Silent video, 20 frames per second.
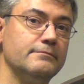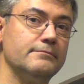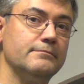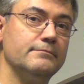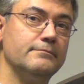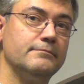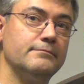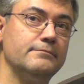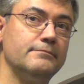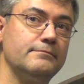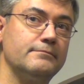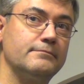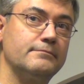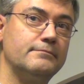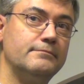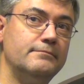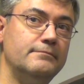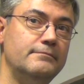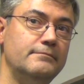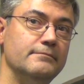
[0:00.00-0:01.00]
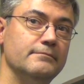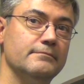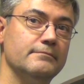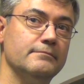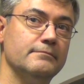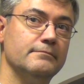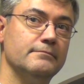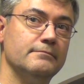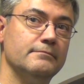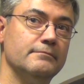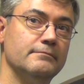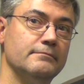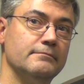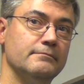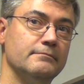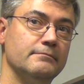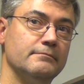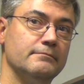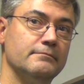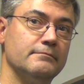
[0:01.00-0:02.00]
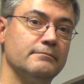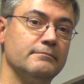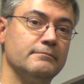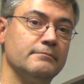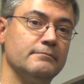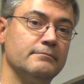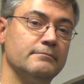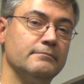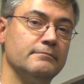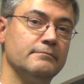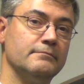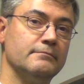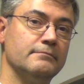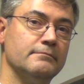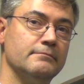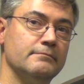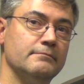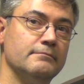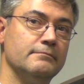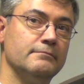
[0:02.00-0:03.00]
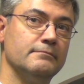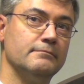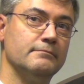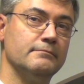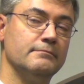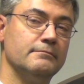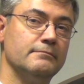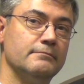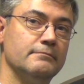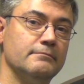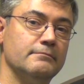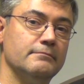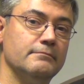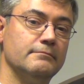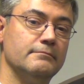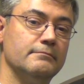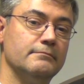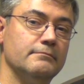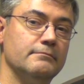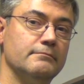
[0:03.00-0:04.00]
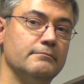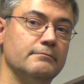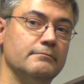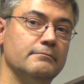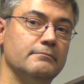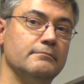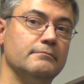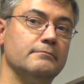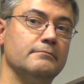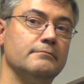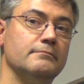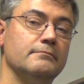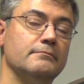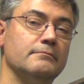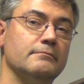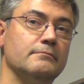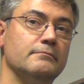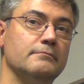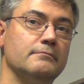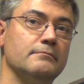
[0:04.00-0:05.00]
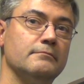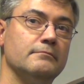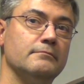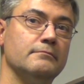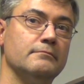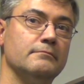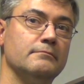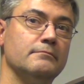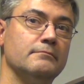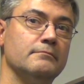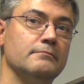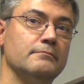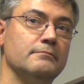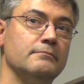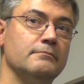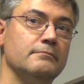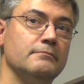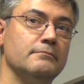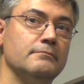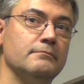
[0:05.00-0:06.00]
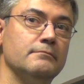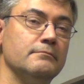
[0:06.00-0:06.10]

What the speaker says: No words are spoken by the person on screen.